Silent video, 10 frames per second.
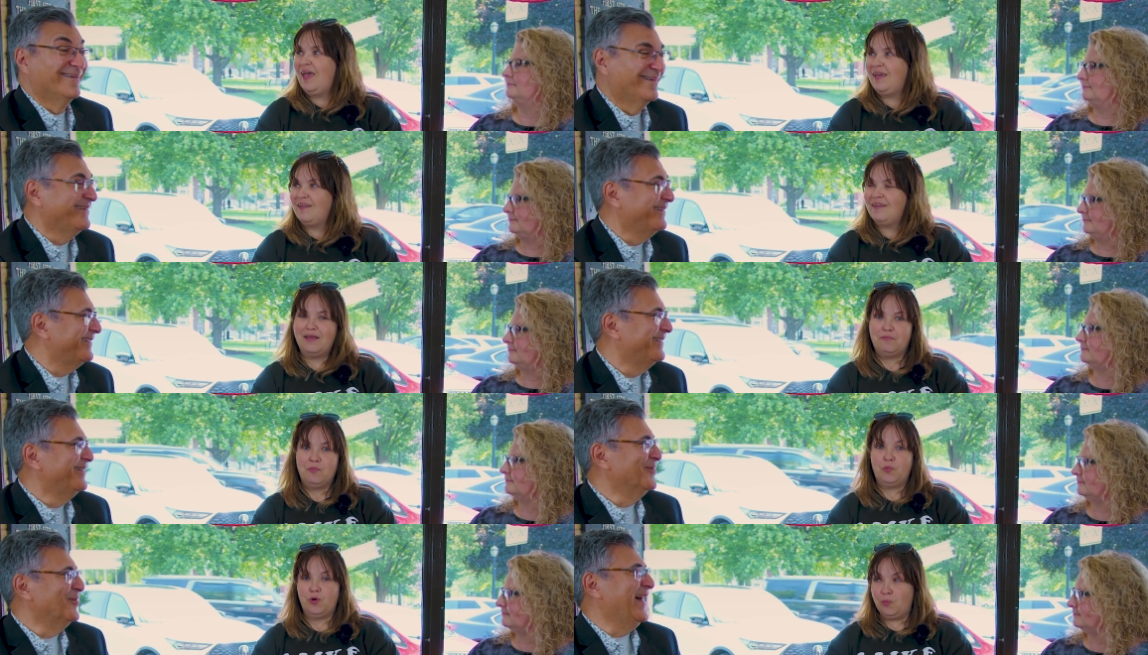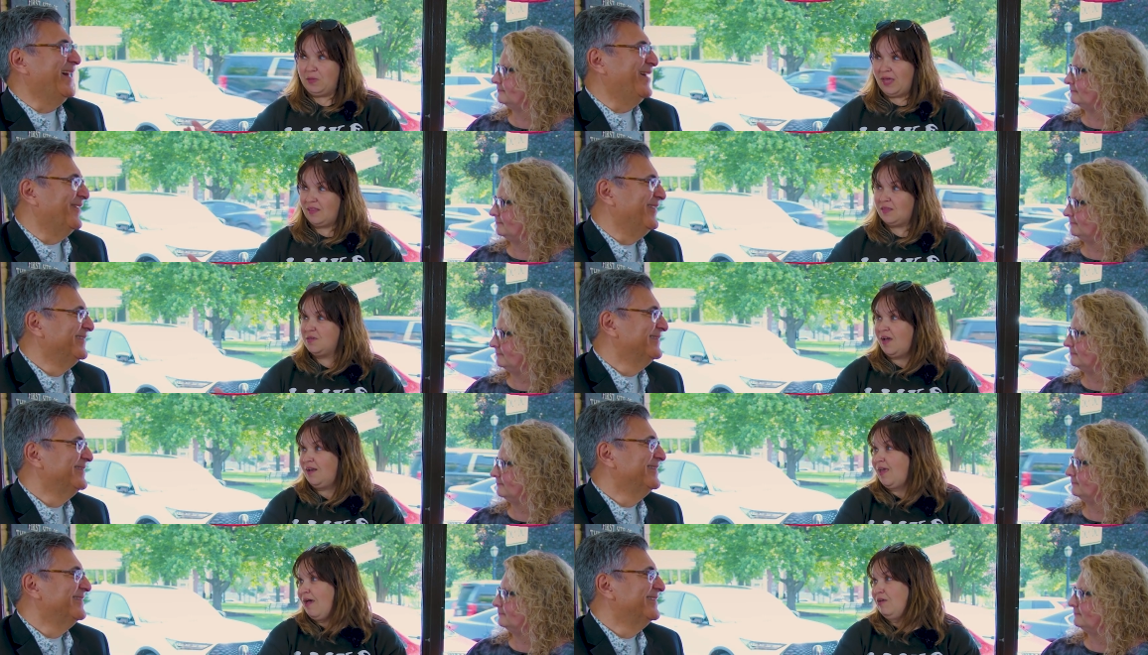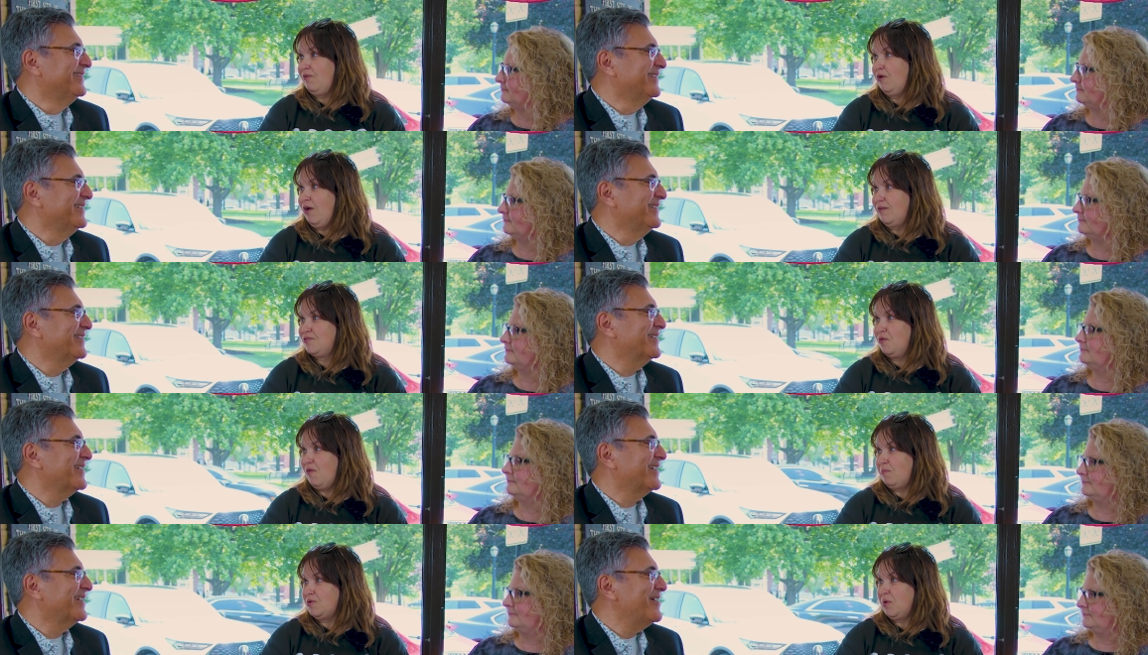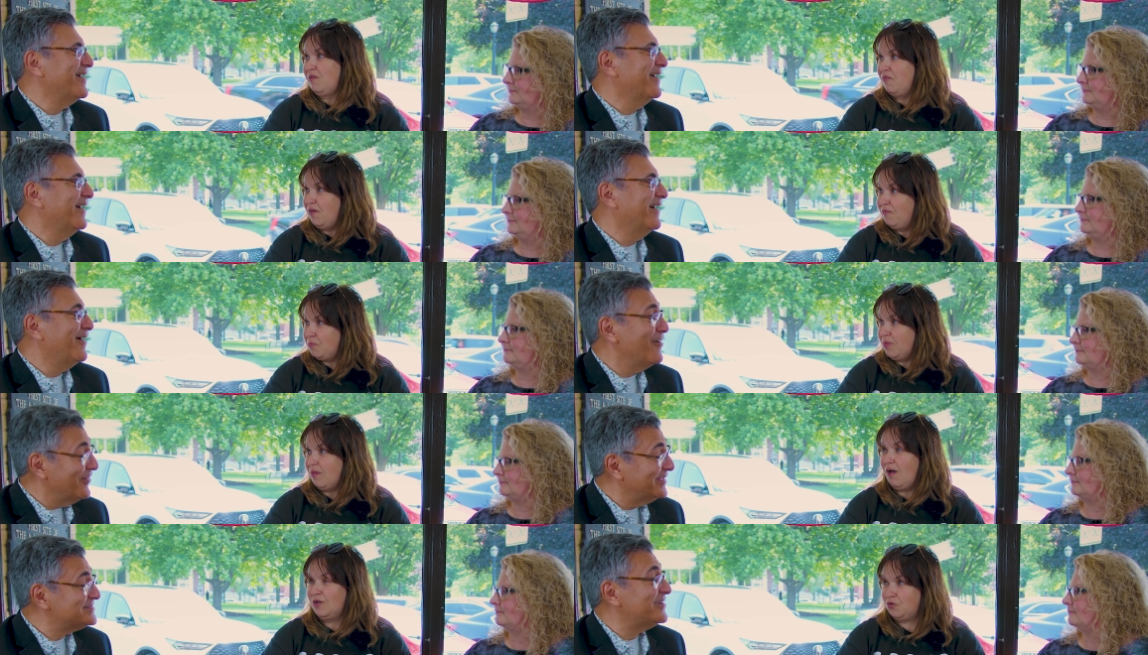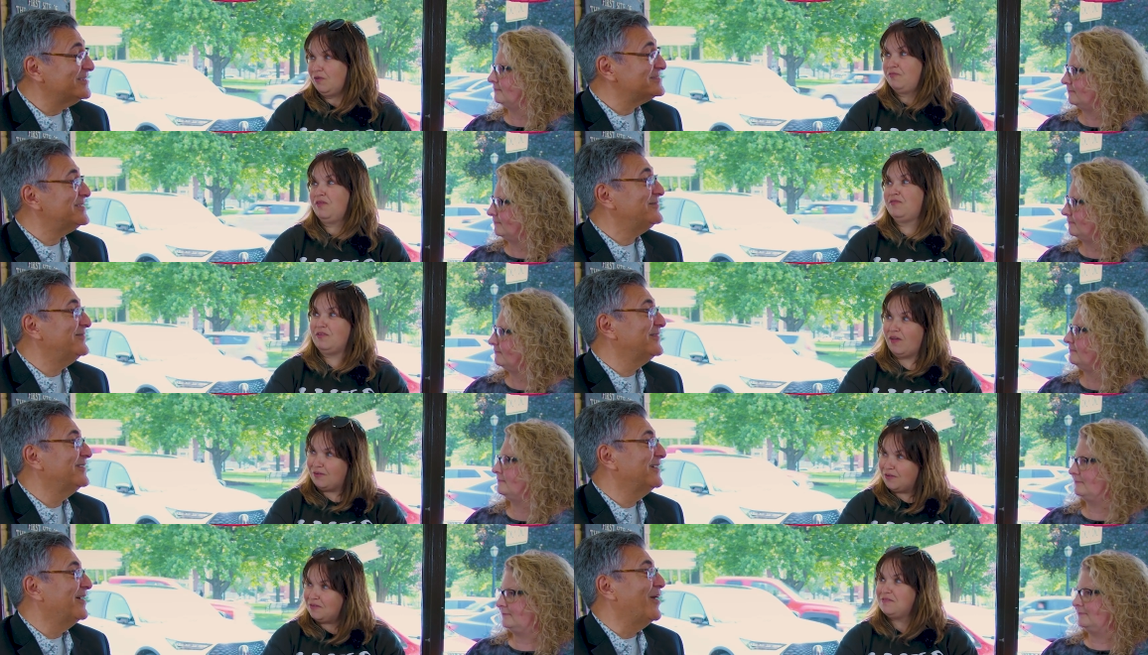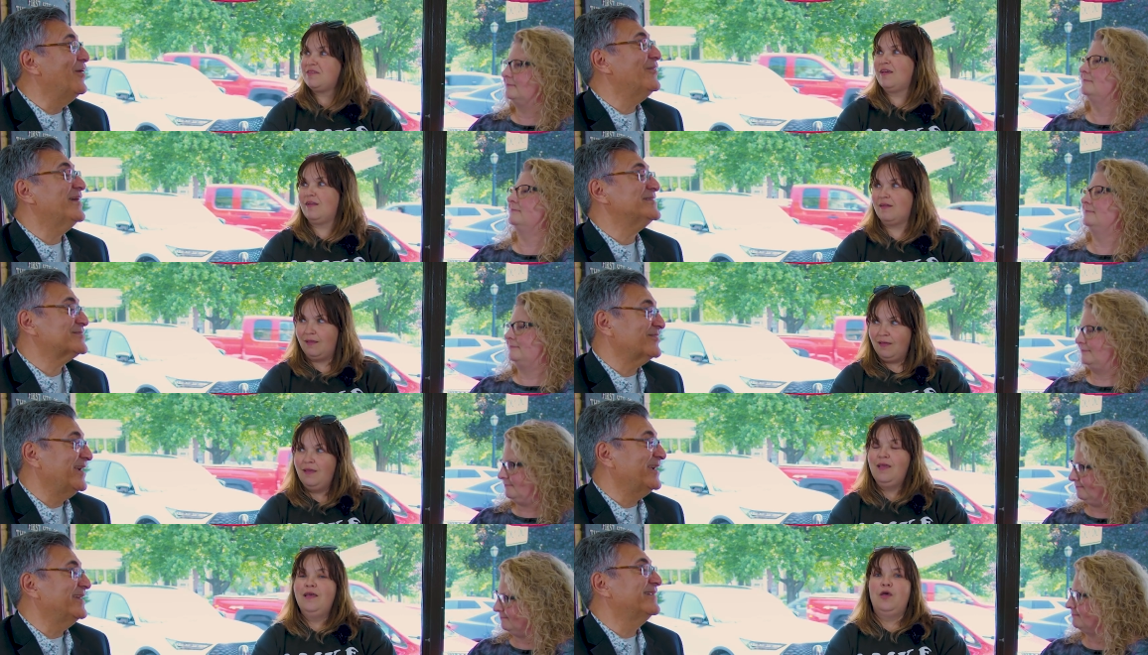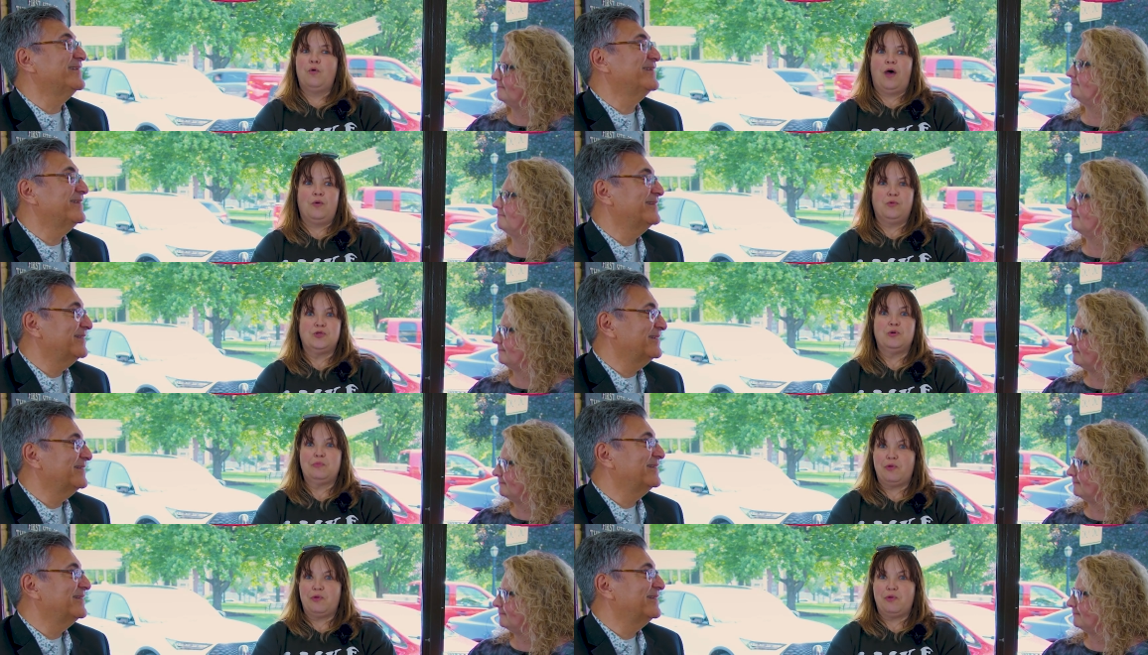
Speaker 1: and um, we'll be at the Medina County Fairgrounds November 25th with oh, 150 awesome. vendors. Oh, and, that's great. Uh, we're doing